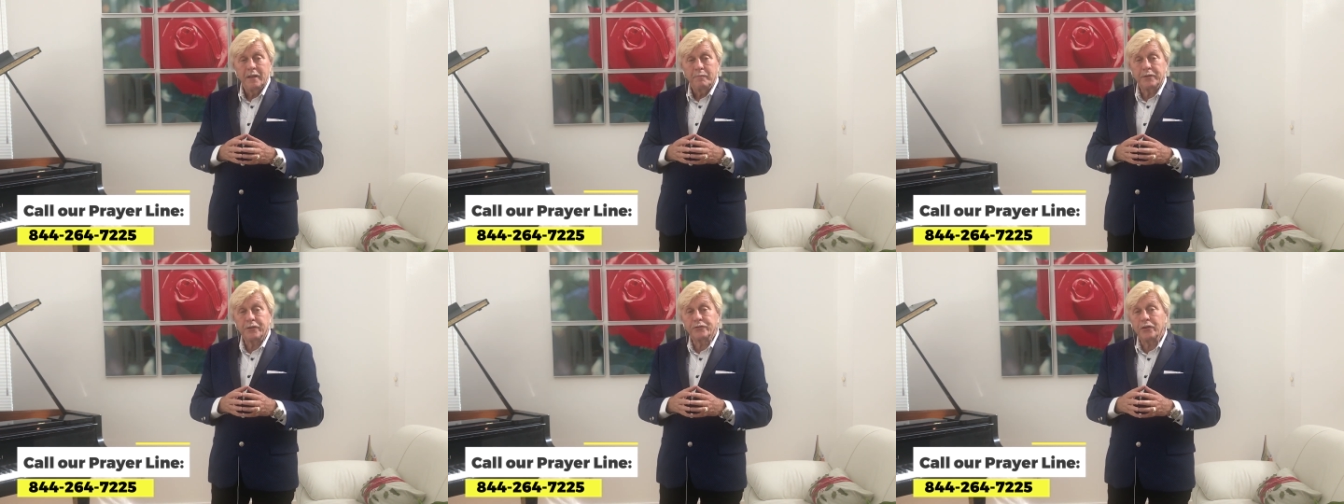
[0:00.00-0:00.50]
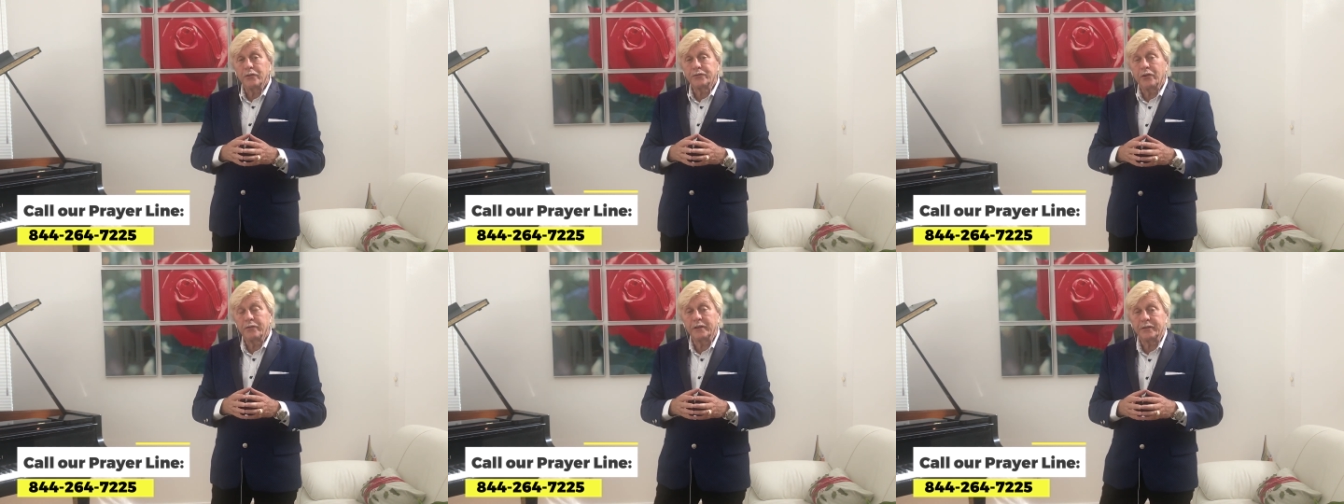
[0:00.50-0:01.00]
But there's
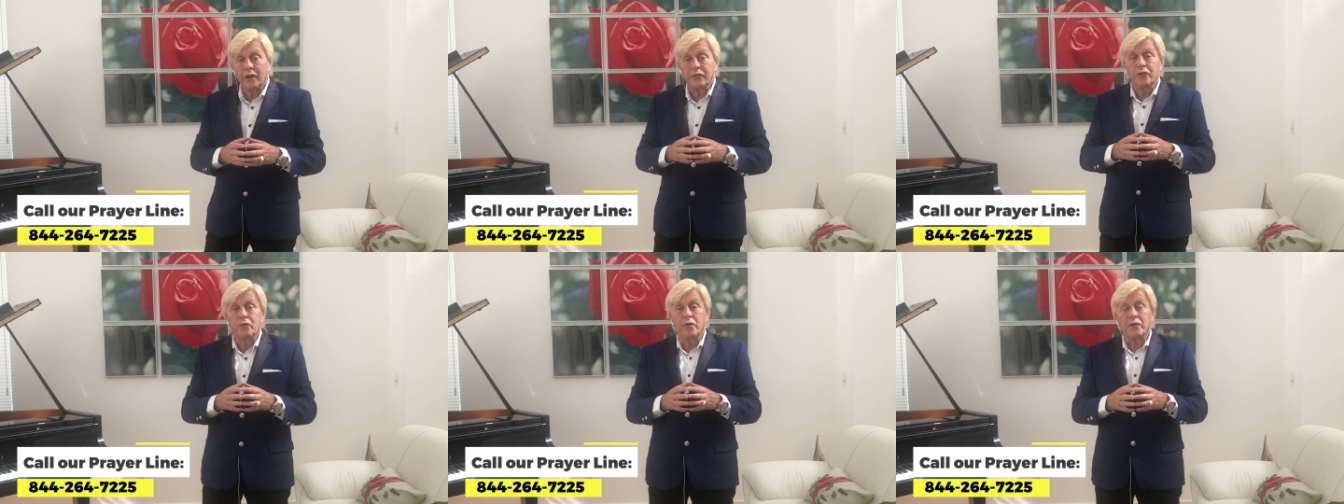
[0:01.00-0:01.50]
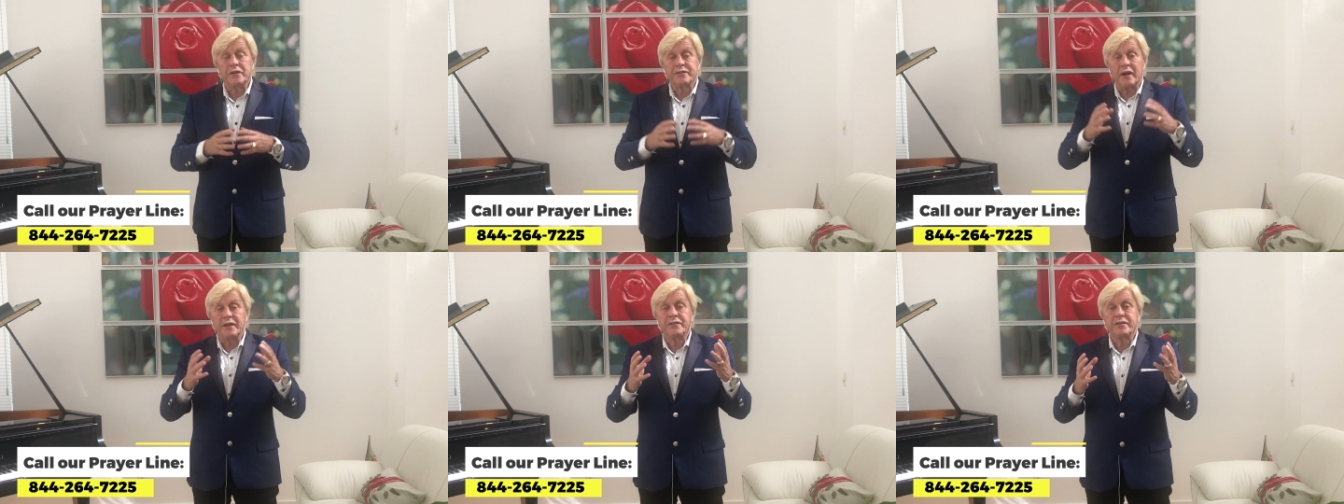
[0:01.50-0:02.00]
also this other world, this
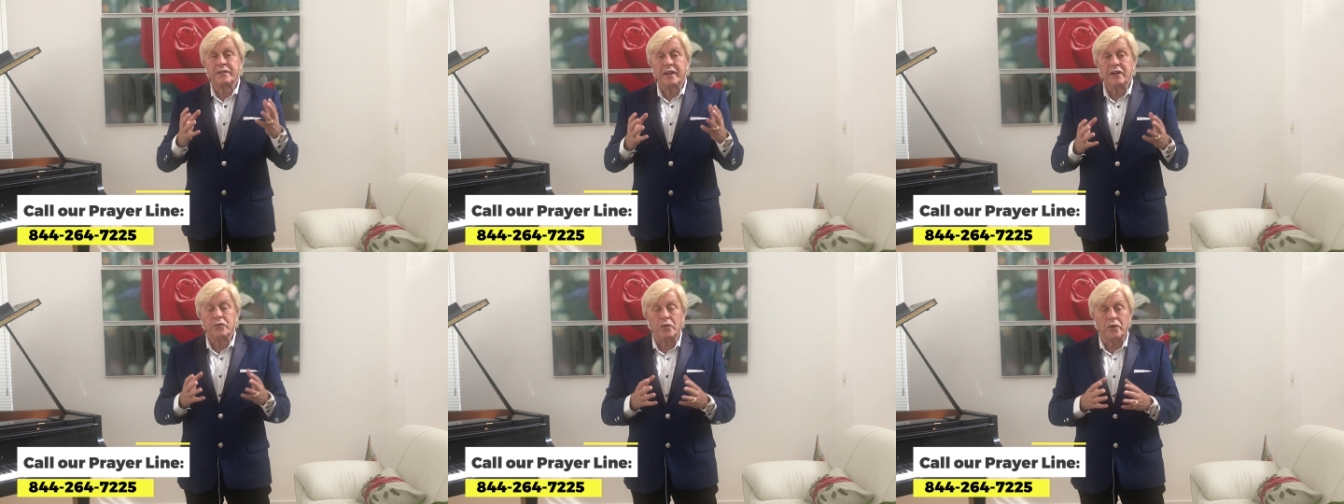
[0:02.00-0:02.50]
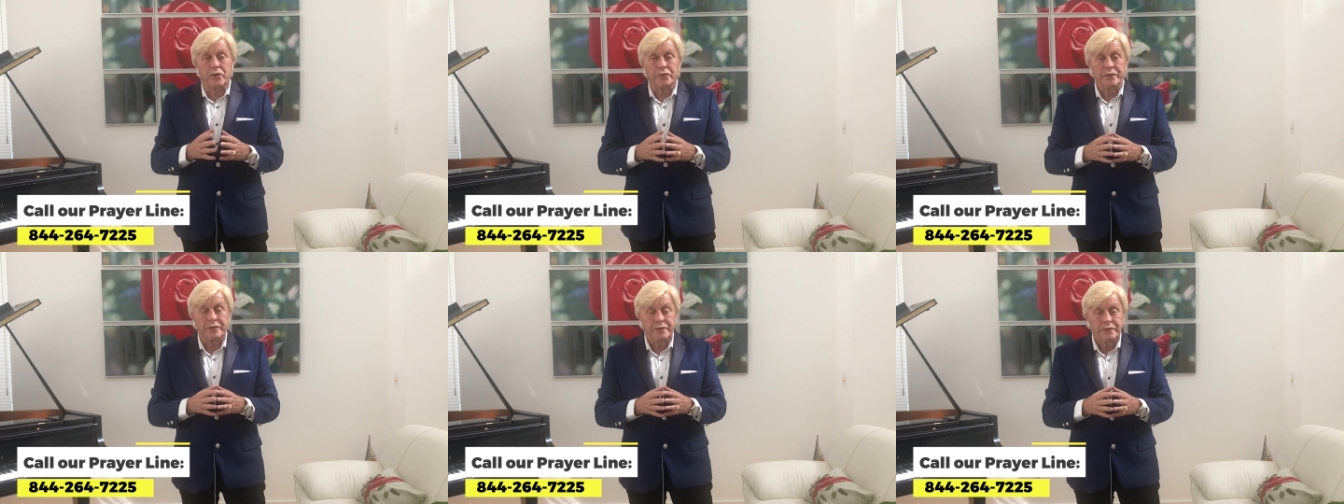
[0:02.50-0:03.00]
unseen world,